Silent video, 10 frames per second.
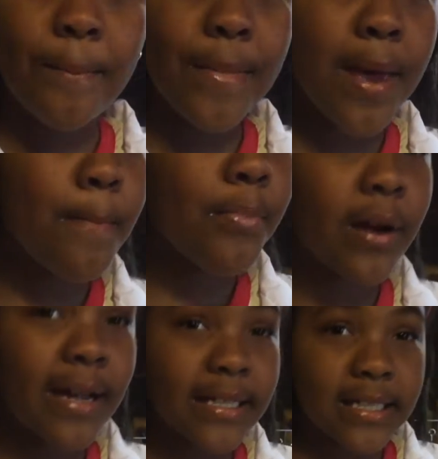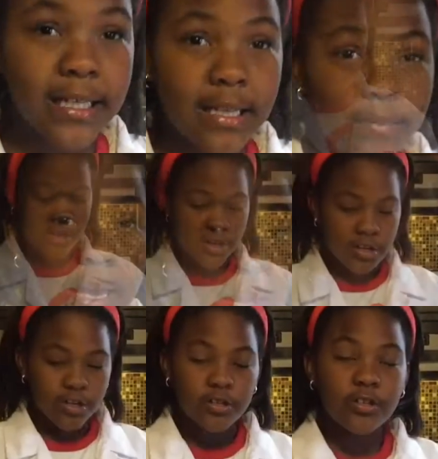membranes in them.
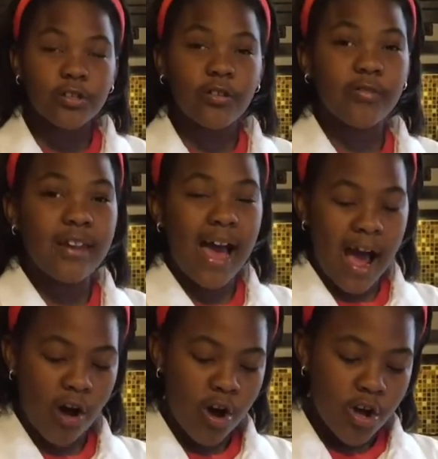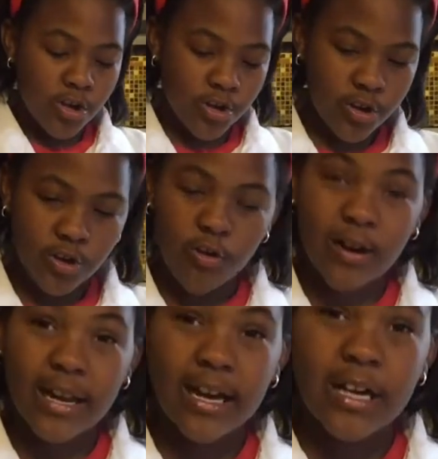So now you're
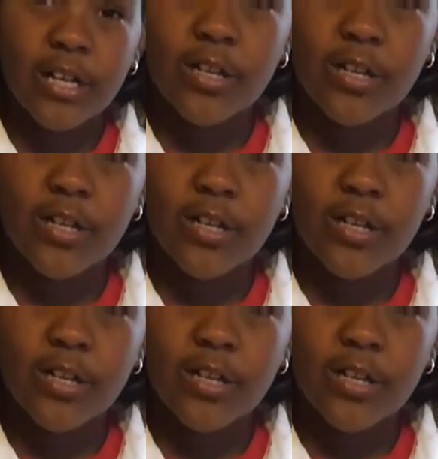going to